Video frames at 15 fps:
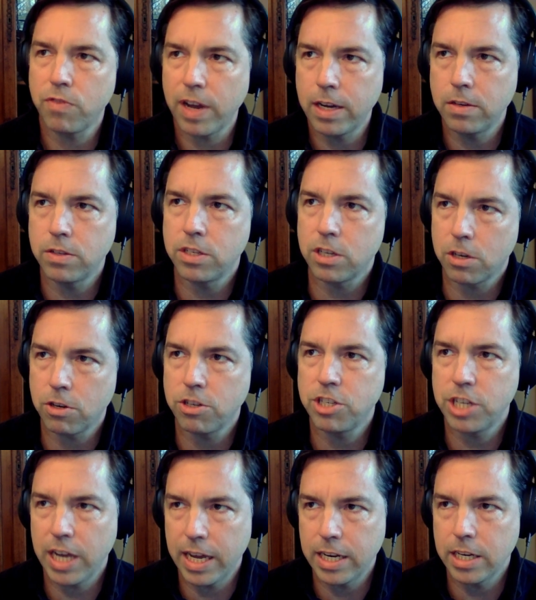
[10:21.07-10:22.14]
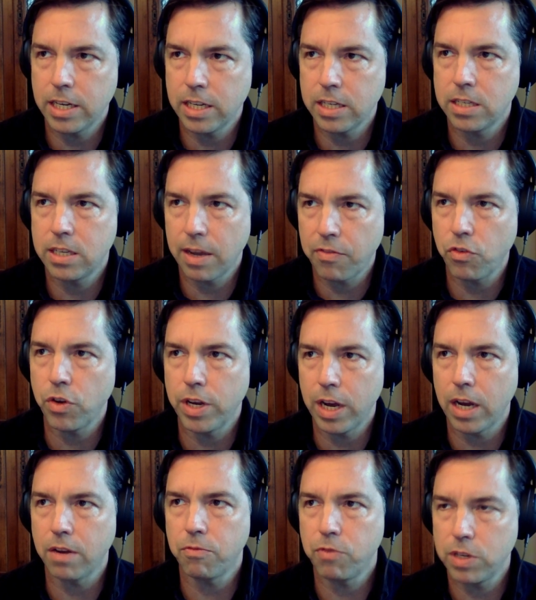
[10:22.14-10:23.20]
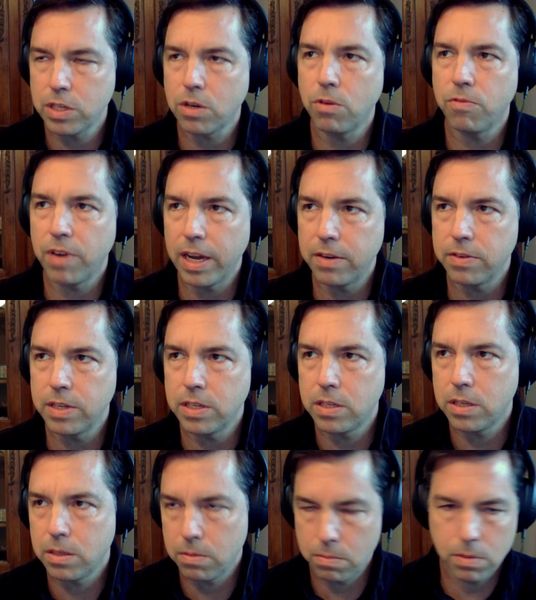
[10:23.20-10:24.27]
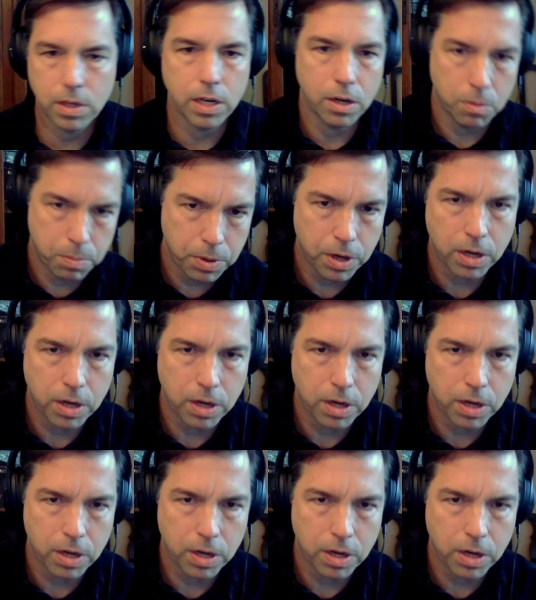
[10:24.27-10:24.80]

violence of Christianity is definitely not a physical violence, put